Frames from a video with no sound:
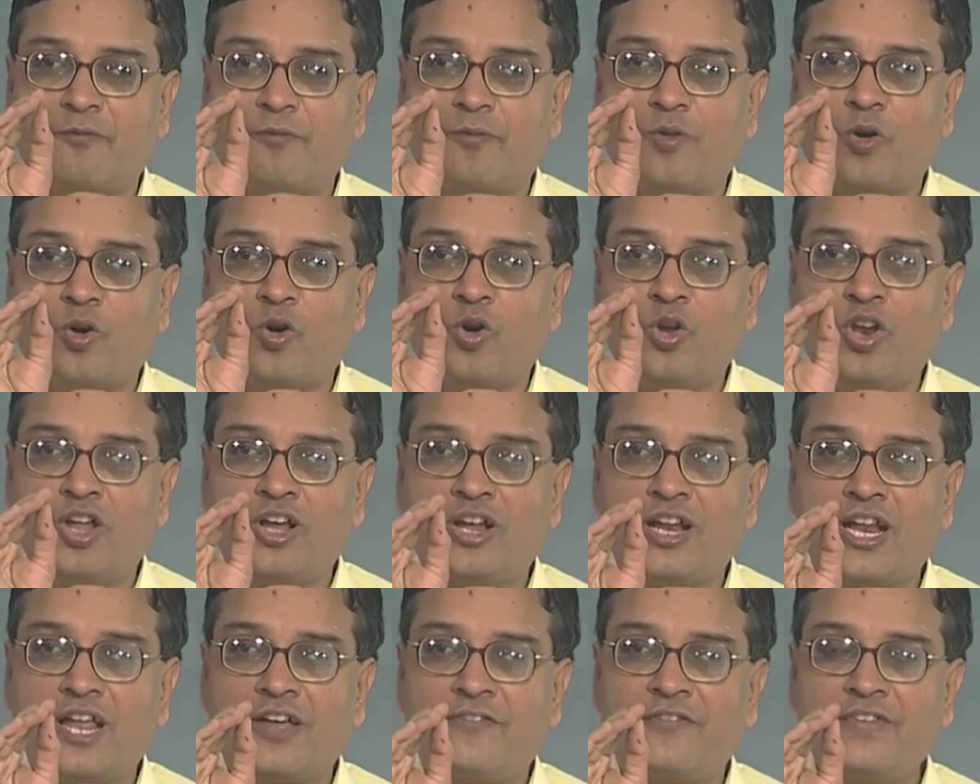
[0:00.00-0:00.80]

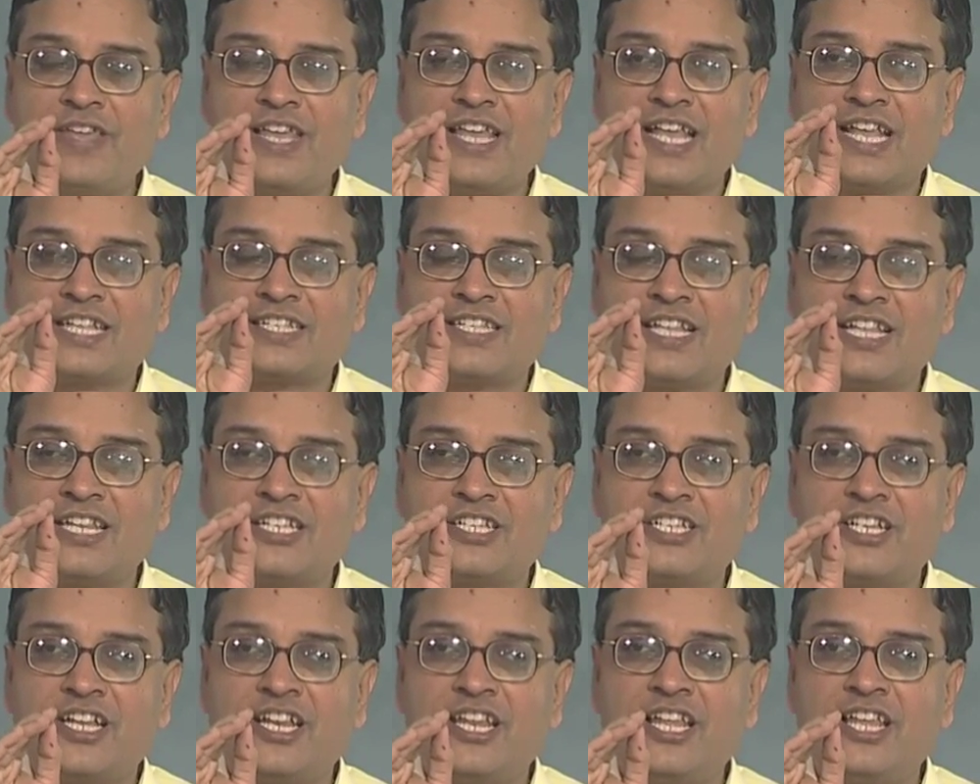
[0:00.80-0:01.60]
Holography
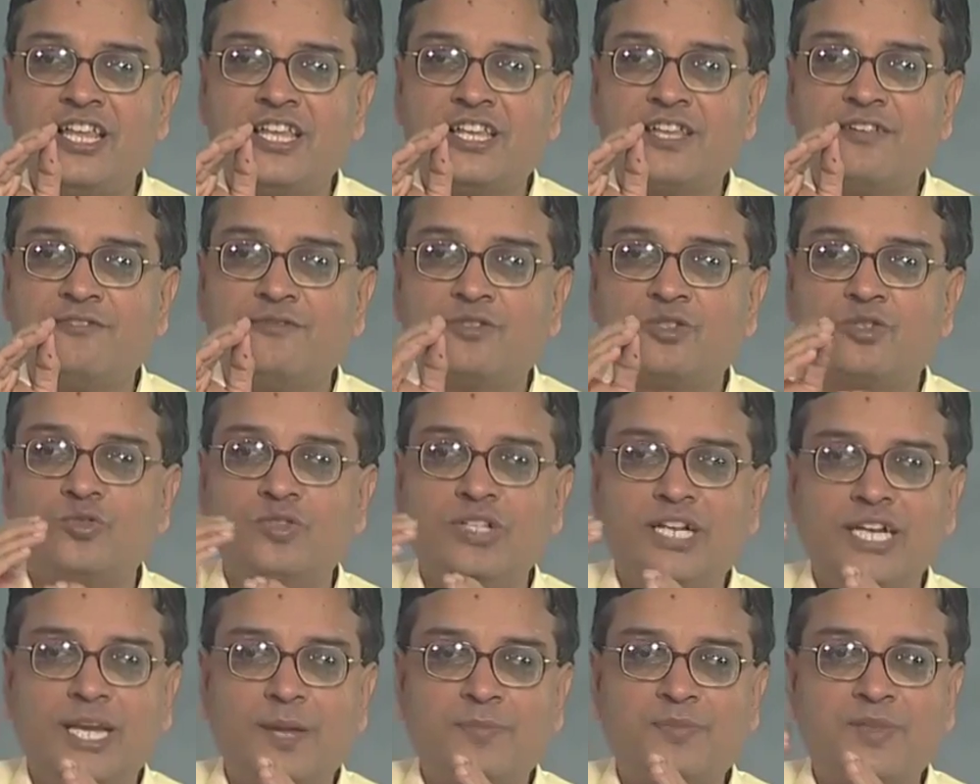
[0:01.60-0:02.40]
essentially gives you
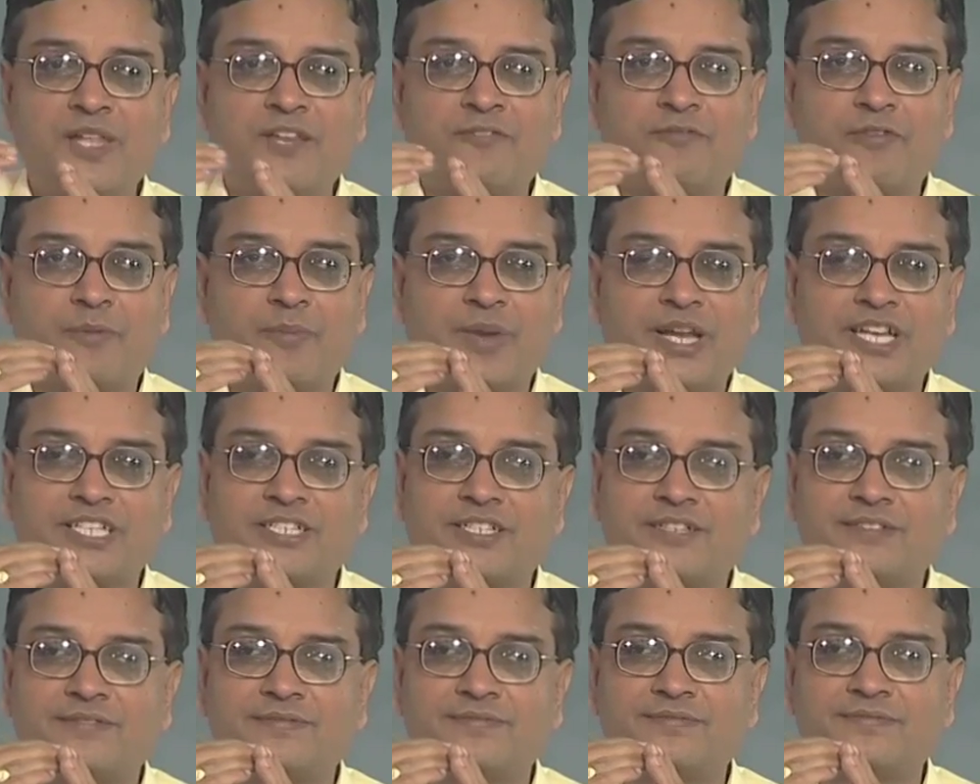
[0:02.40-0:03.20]
the depth information.